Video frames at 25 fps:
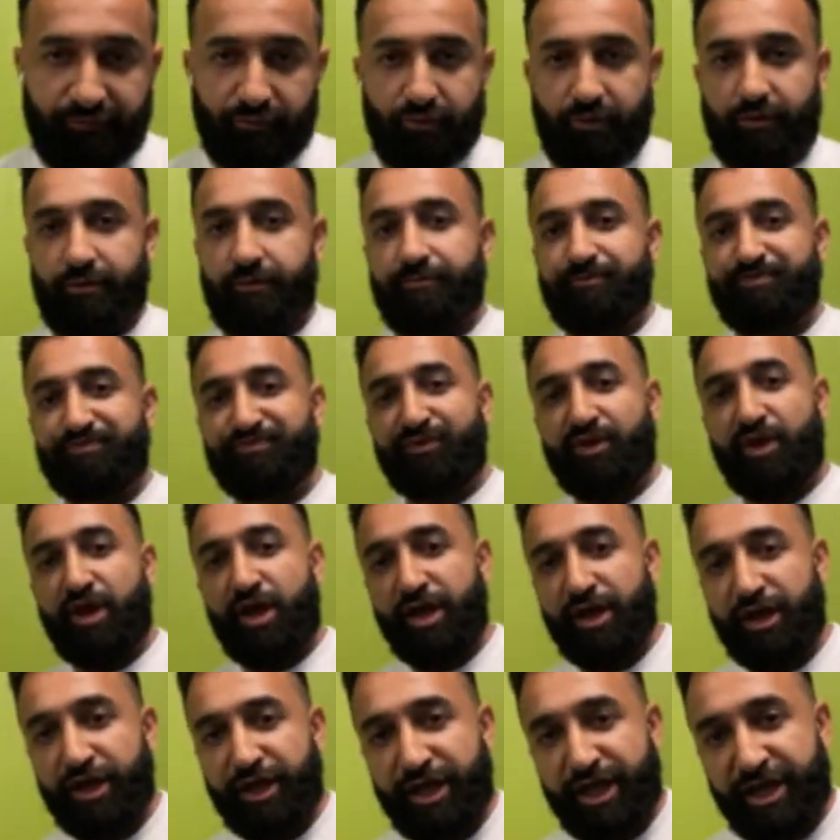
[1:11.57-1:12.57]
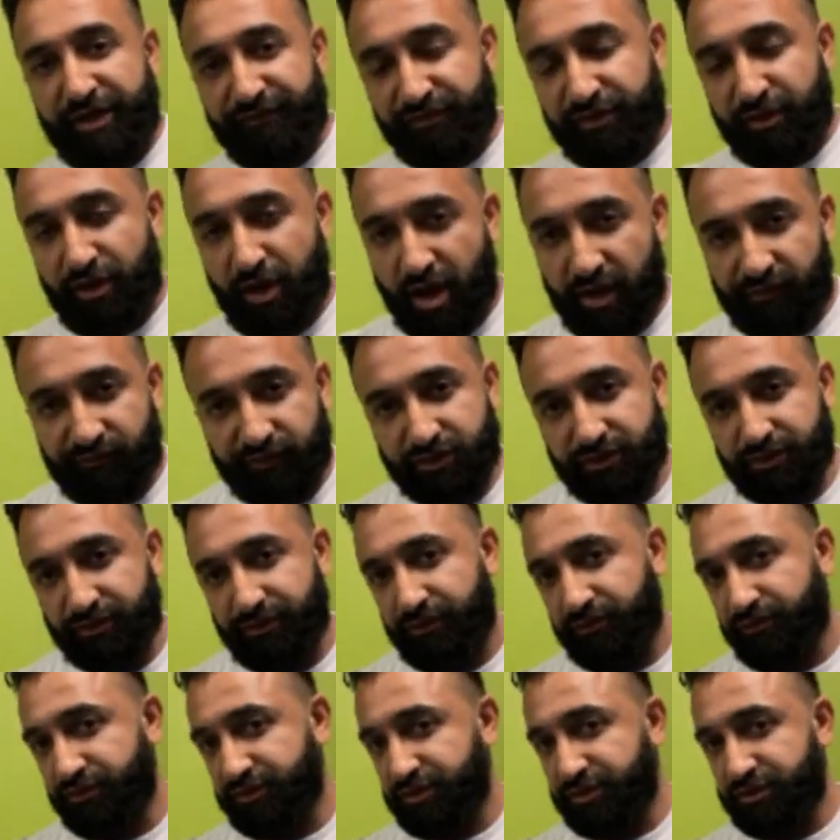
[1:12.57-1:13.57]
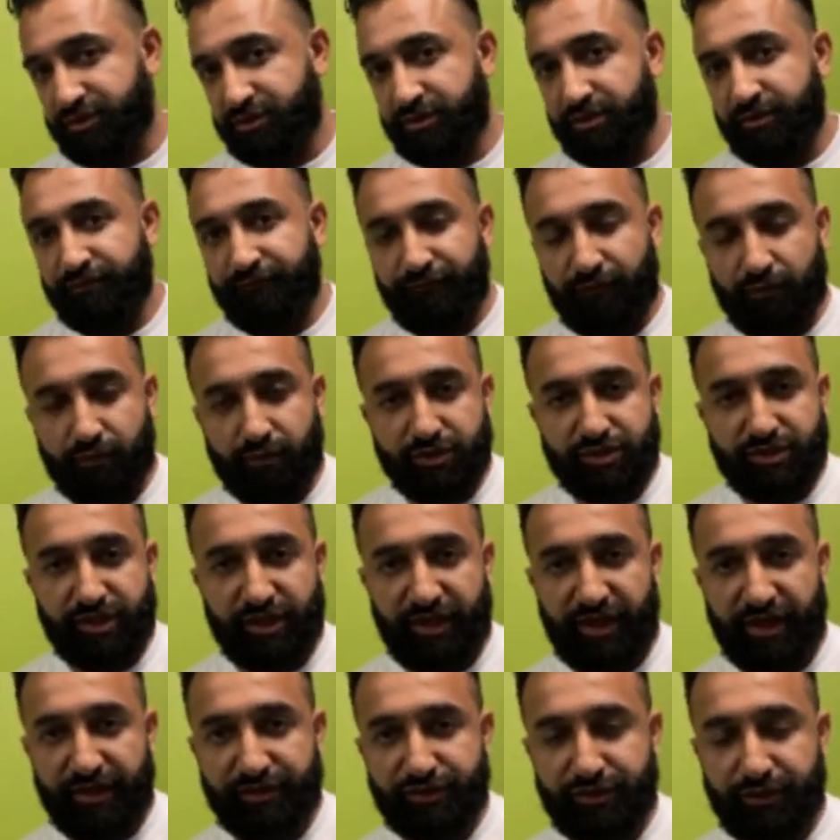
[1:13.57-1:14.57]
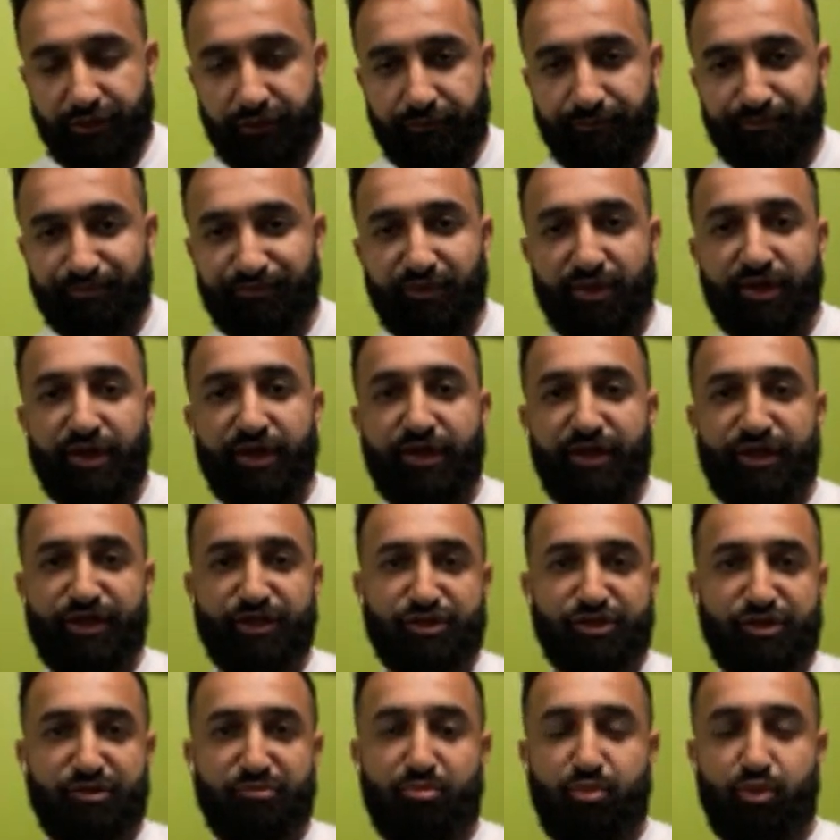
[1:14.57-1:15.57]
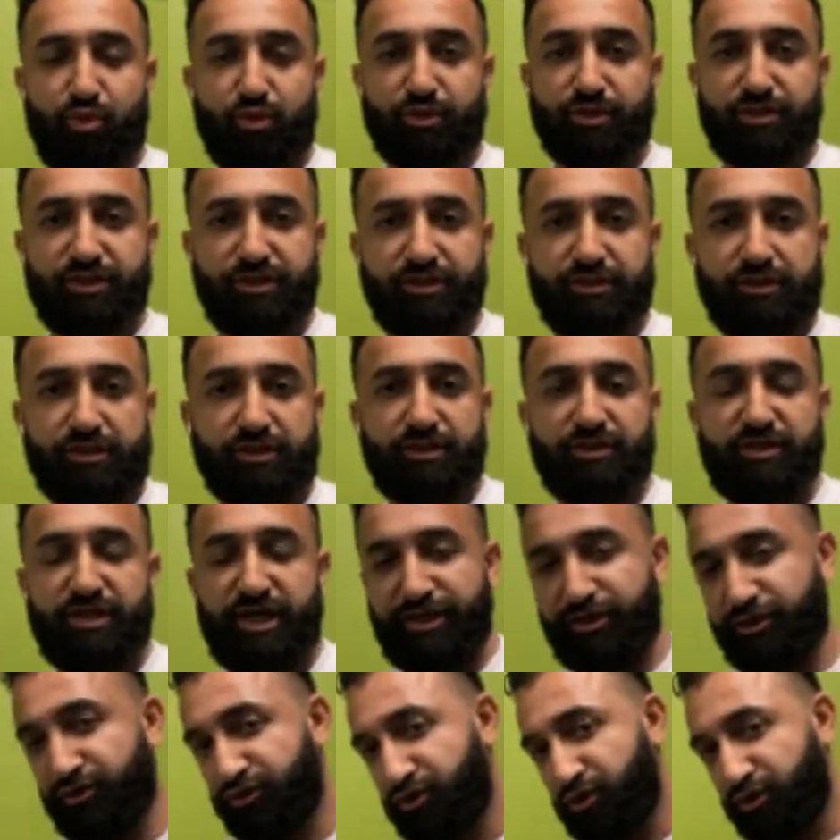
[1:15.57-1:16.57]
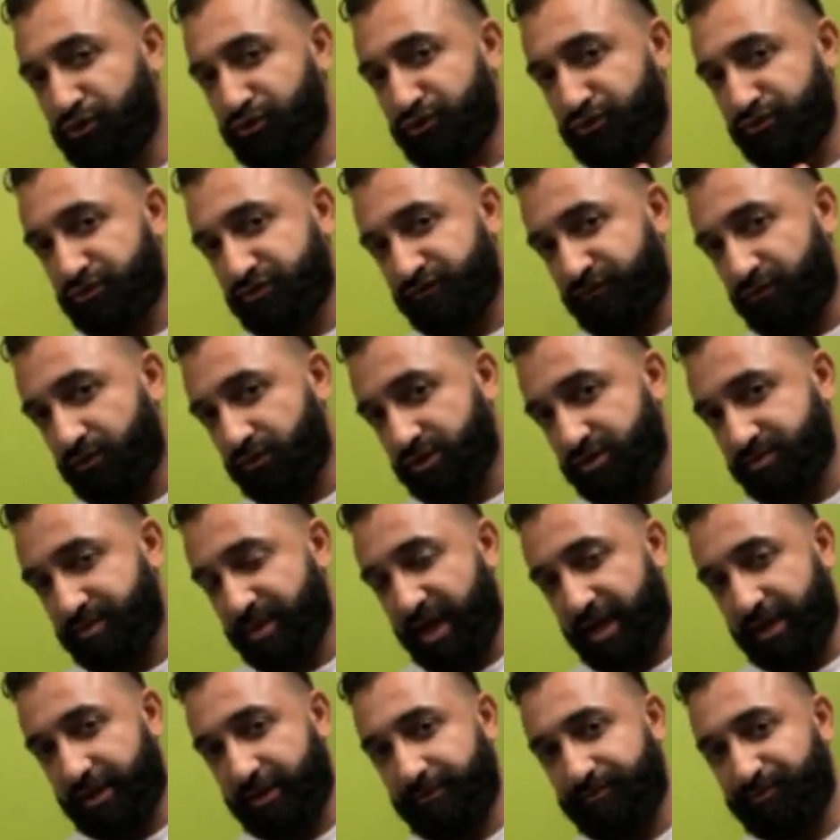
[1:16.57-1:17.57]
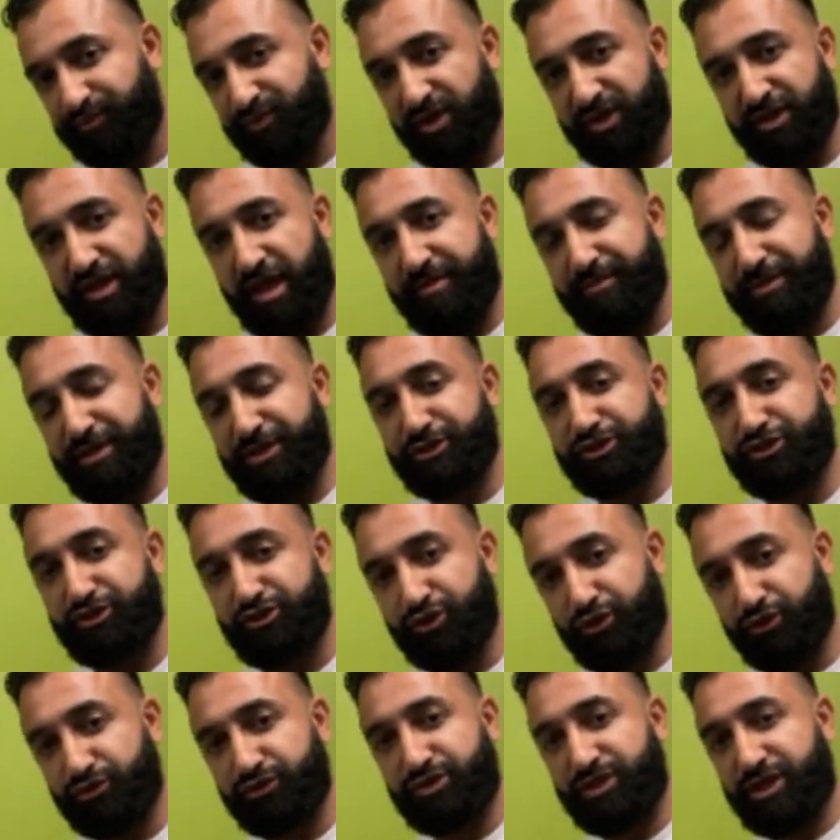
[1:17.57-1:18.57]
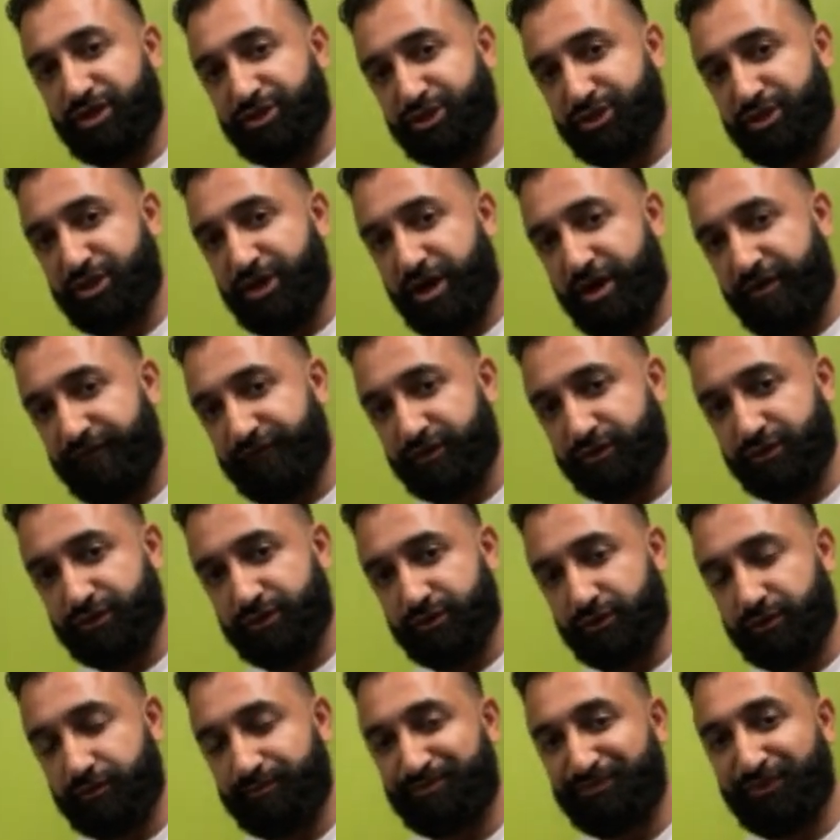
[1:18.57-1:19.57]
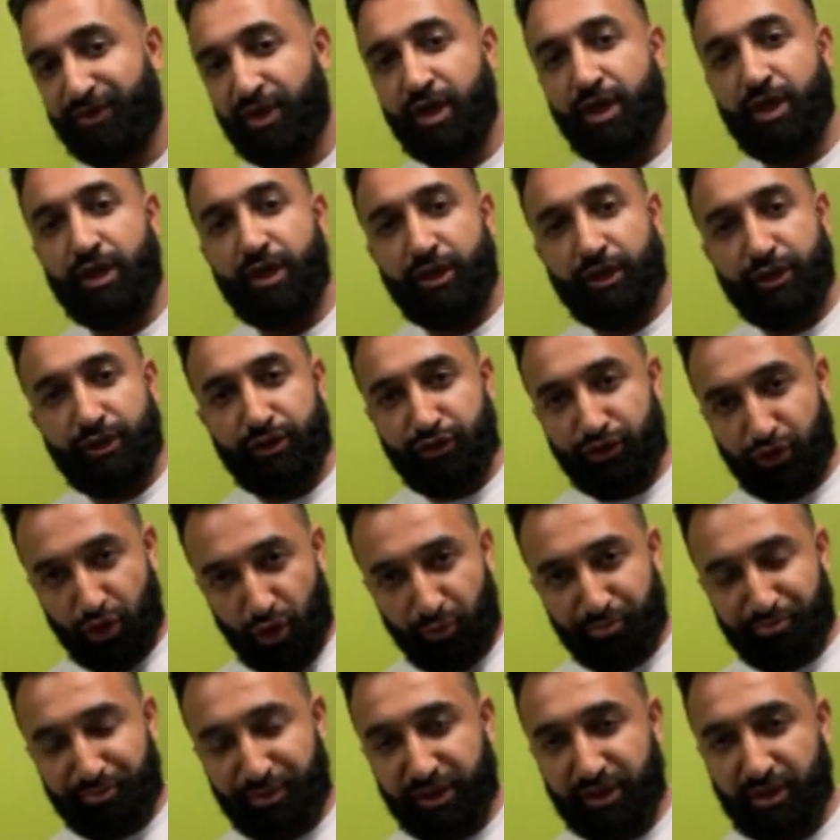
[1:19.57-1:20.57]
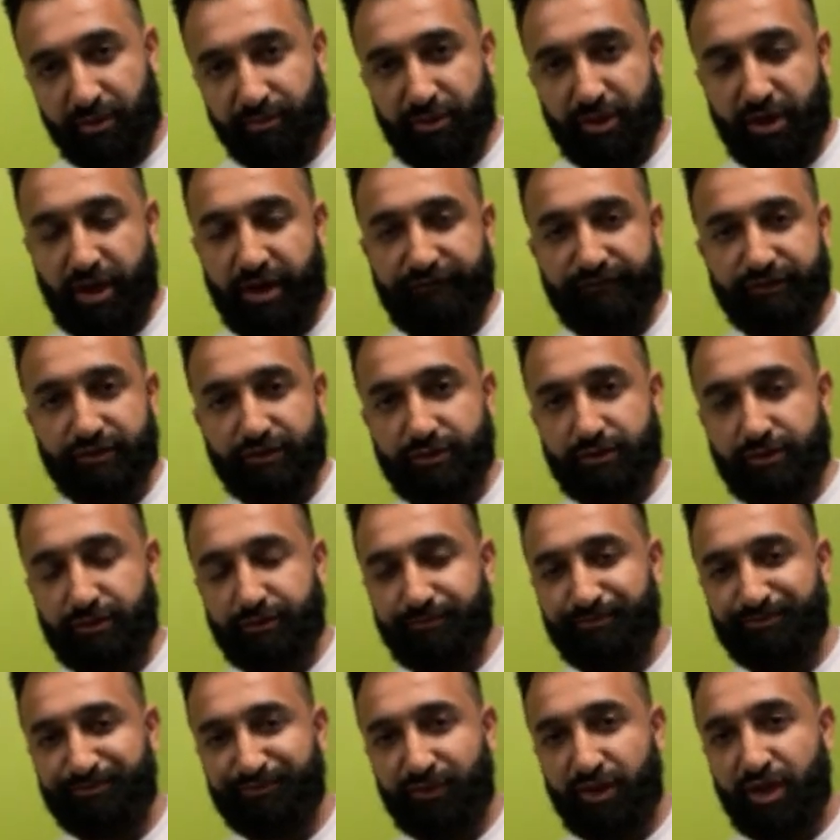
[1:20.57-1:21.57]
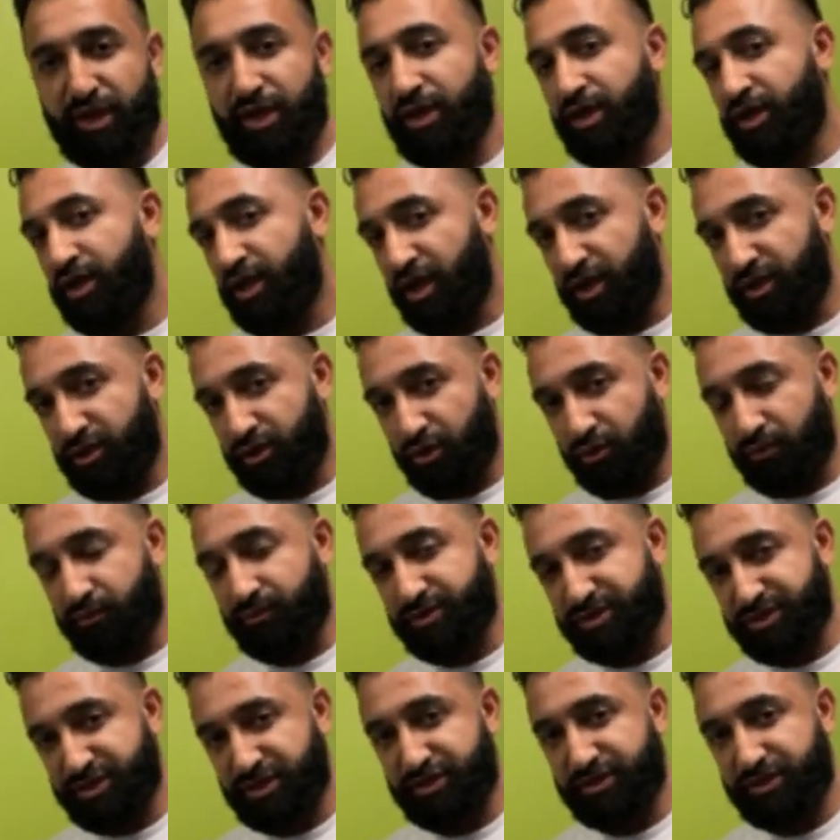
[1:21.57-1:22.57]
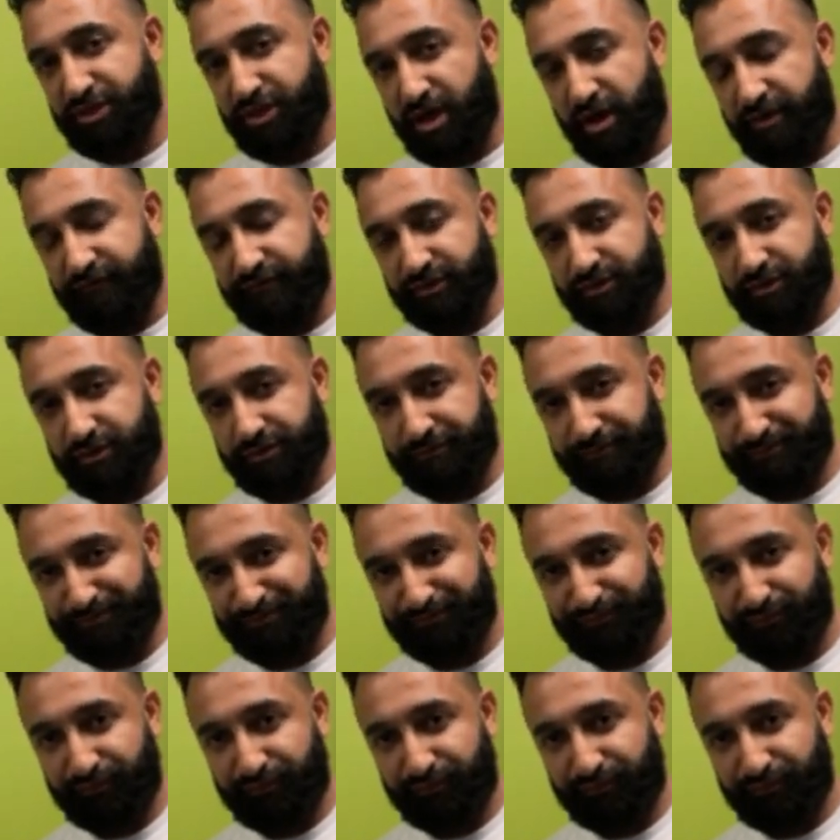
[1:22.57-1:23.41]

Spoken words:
4, if the officer uses force against you, it's important that you don't use force back. And that means don't touch the officer, don't beat up the officer, and don't resist the officer.